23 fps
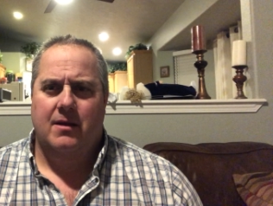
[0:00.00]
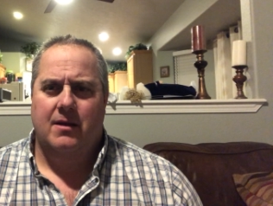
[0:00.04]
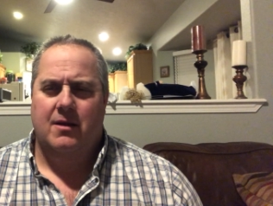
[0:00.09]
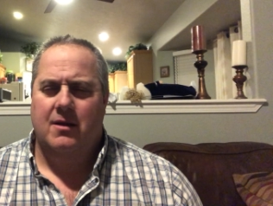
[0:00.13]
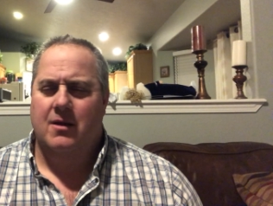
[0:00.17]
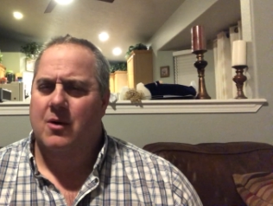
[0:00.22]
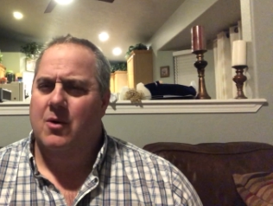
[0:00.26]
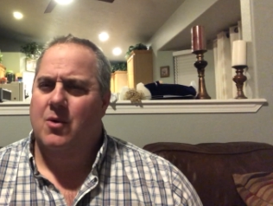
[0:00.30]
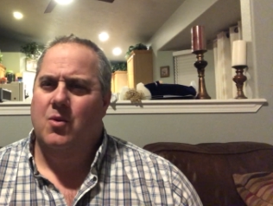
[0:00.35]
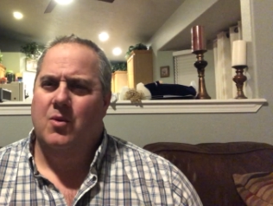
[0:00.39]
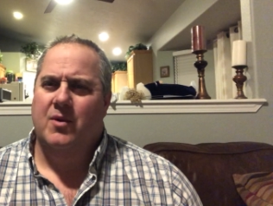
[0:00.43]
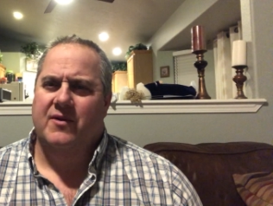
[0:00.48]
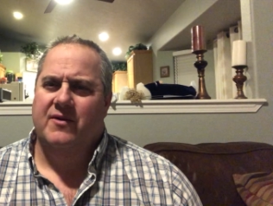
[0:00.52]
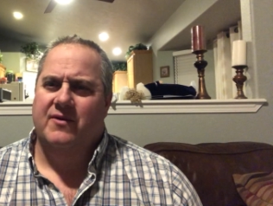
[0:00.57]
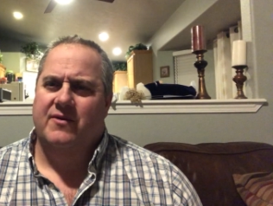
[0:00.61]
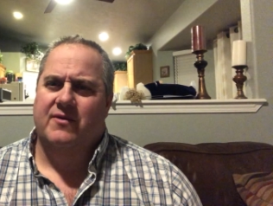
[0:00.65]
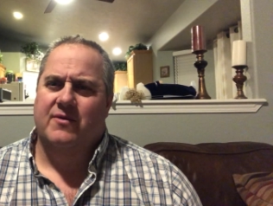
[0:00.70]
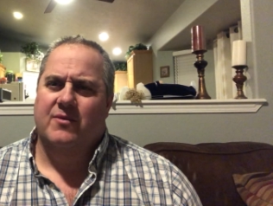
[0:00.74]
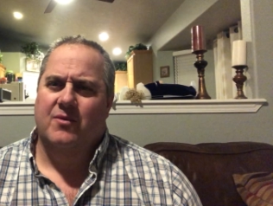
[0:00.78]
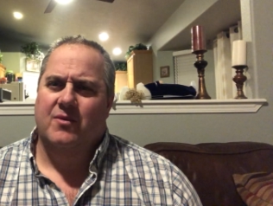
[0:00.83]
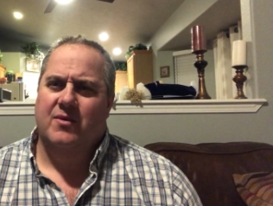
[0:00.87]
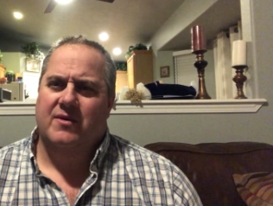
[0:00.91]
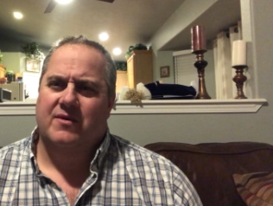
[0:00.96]
you know,
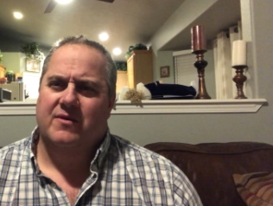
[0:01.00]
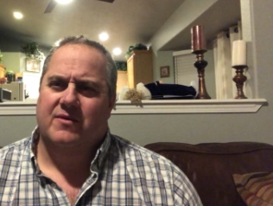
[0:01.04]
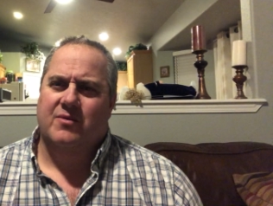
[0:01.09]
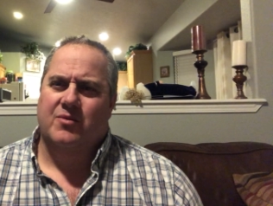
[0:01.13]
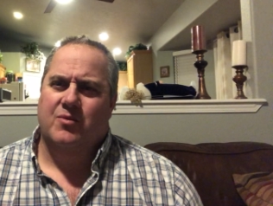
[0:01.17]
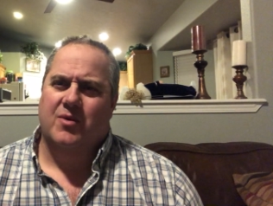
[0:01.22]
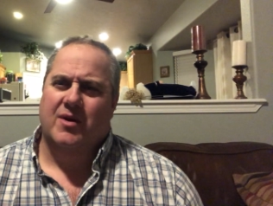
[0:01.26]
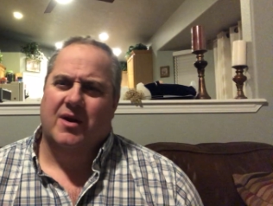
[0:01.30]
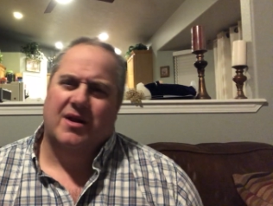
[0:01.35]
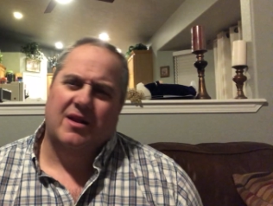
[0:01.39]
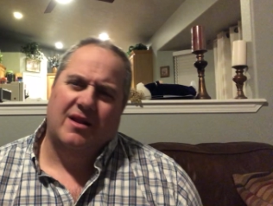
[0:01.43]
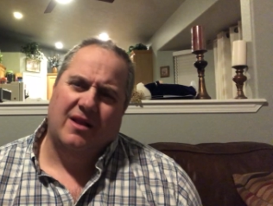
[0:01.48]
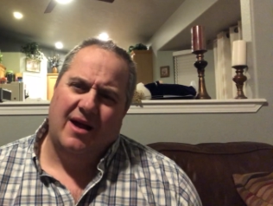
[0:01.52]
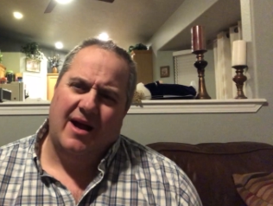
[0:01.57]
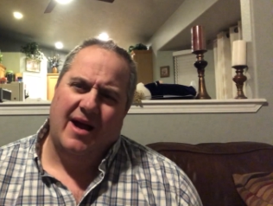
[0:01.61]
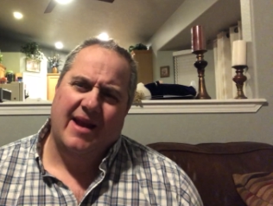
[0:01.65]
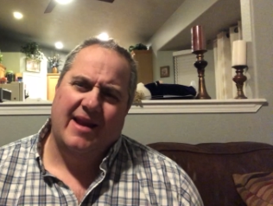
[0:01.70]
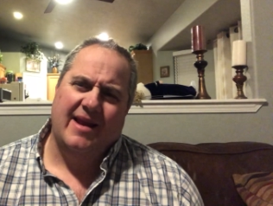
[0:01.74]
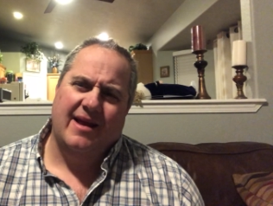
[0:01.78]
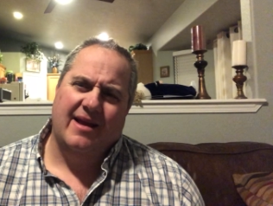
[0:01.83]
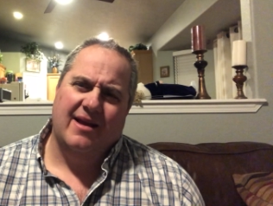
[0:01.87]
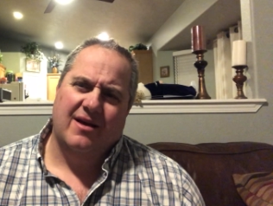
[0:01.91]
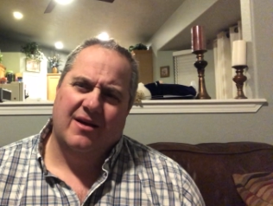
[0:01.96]
was, was
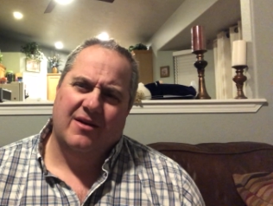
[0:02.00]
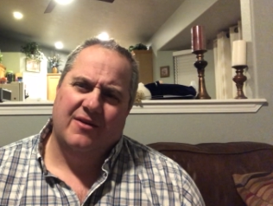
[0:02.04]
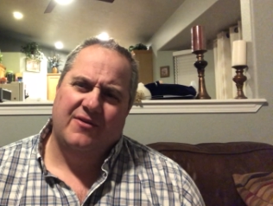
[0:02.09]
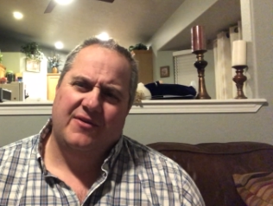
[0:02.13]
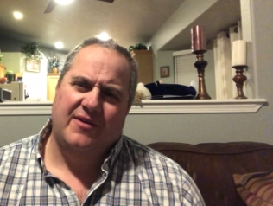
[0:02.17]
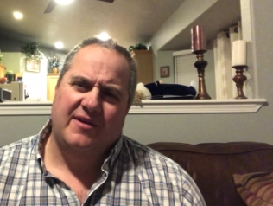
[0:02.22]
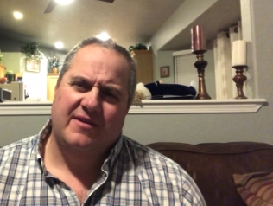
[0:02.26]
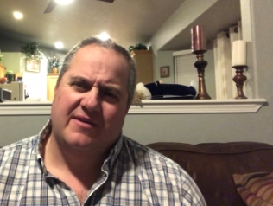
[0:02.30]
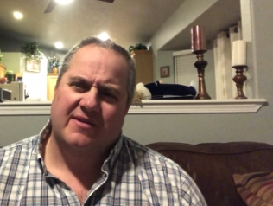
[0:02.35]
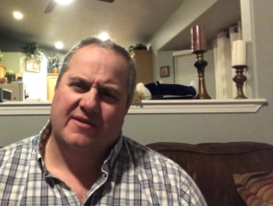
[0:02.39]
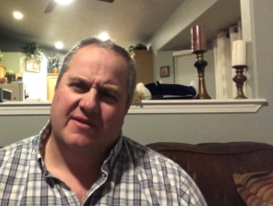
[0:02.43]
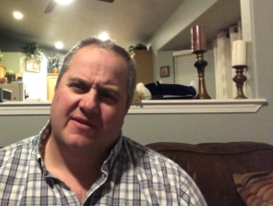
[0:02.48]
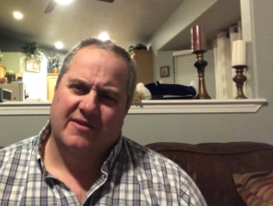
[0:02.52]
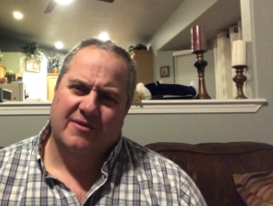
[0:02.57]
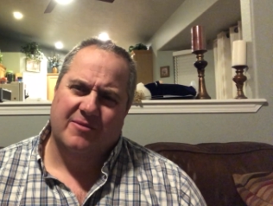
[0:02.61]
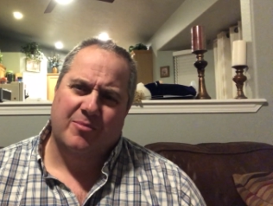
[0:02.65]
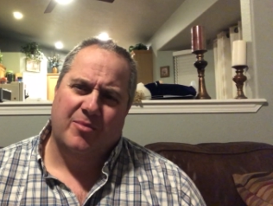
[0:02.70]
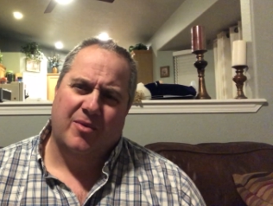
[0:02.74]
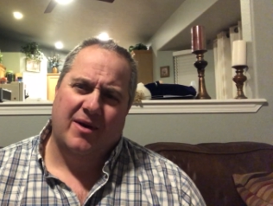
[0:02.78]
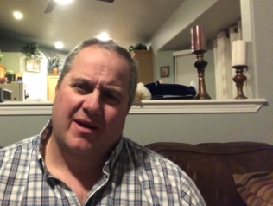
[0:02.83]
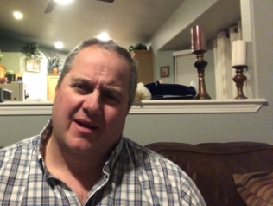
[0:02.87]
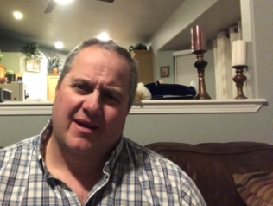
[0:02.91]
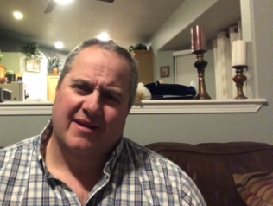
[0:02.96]
reclining on Jesus'
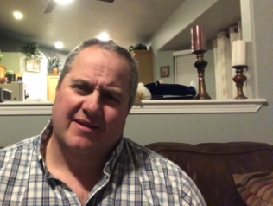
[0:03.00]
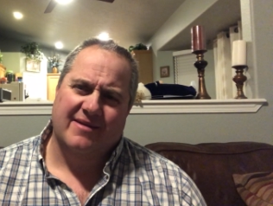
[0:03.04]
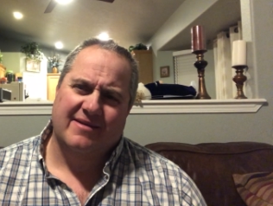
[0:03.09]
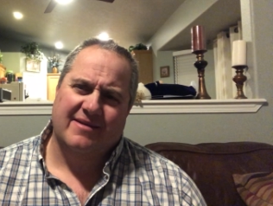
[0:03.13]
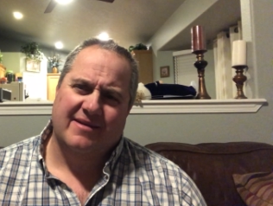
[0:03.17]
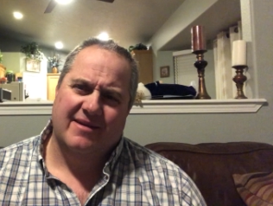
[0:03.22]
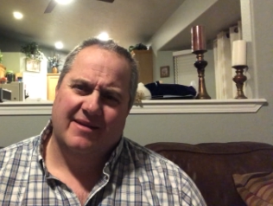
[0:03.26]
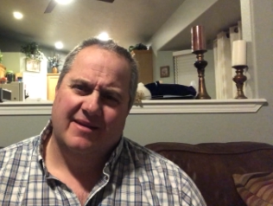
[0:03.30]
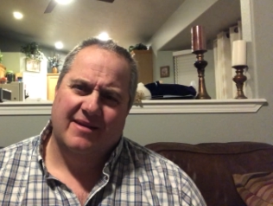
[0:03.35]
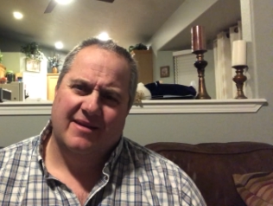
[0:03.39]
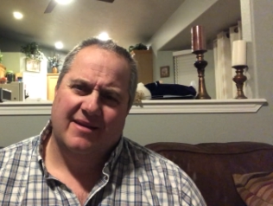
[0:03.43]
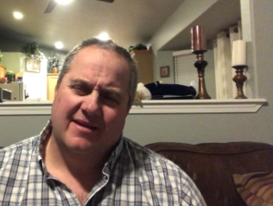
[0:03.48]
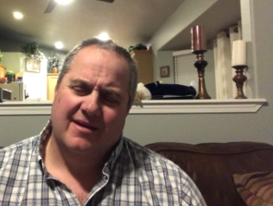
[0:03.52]
breast.